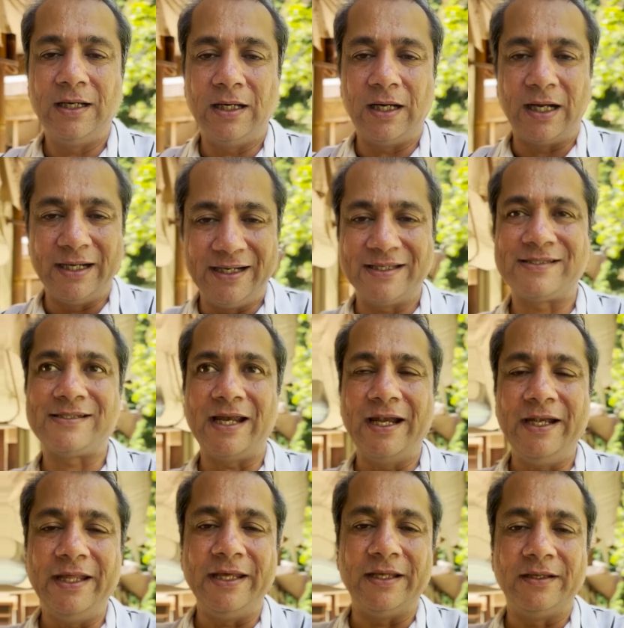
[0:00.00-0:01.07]

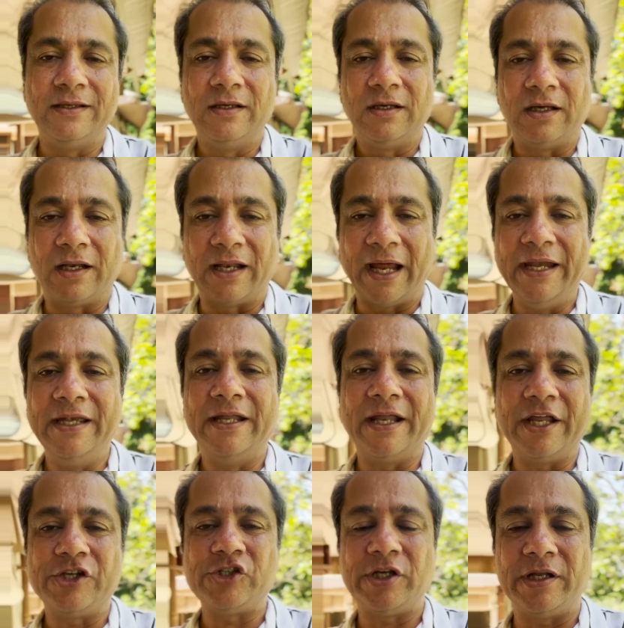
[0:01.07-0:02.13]
understanding 9
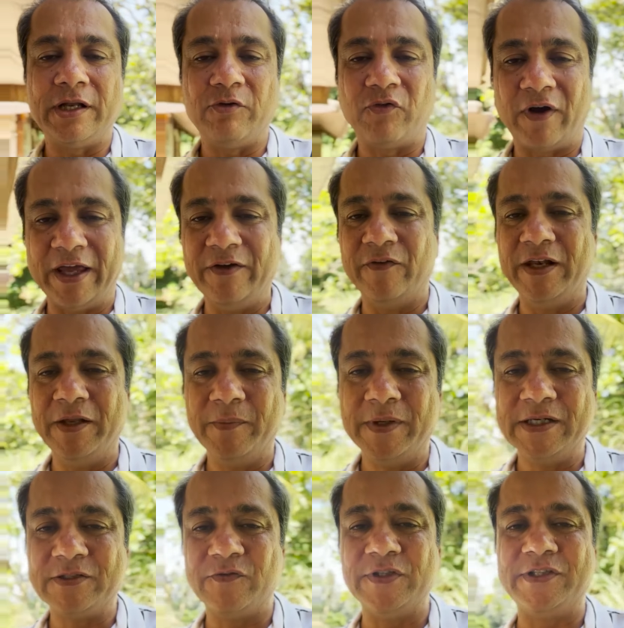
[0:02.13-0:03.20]
direction and 5
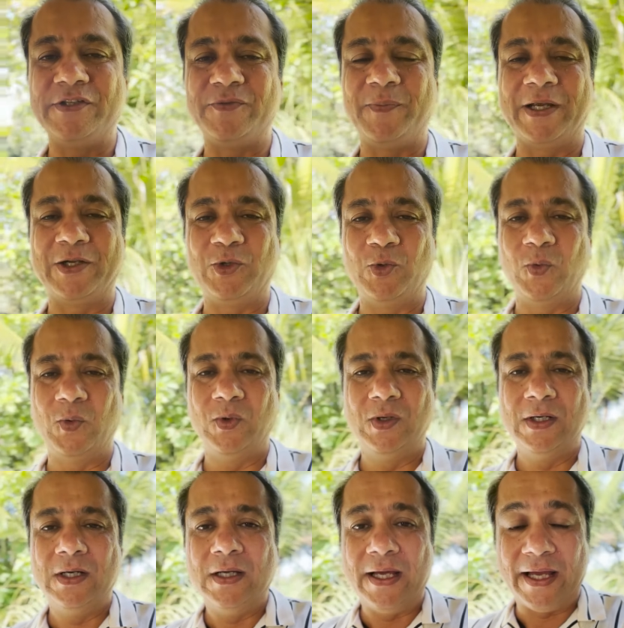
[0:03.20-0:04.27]
elements with respect to
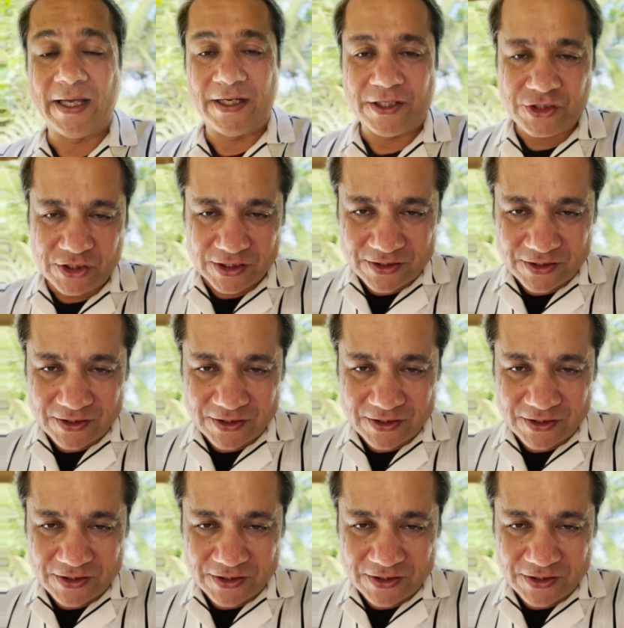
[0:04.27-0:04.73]
energies.